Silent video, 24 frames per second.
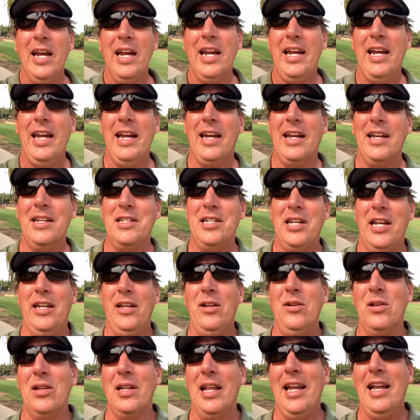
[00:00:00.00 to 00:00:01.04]
he
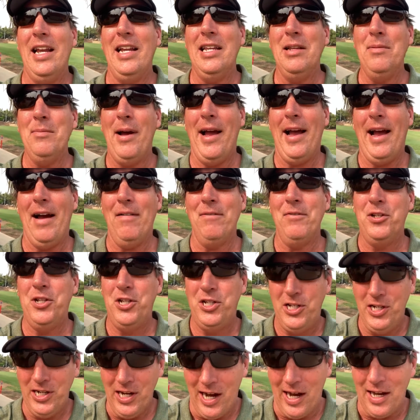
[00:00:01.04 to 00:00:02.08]
continued letting them have
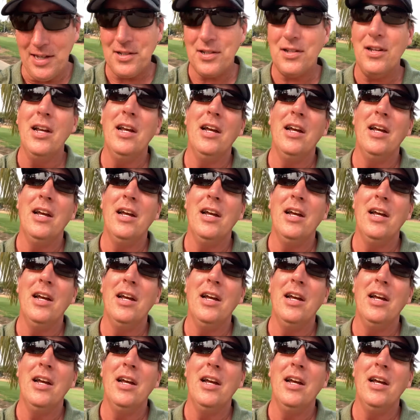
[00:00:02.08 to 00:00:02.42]
just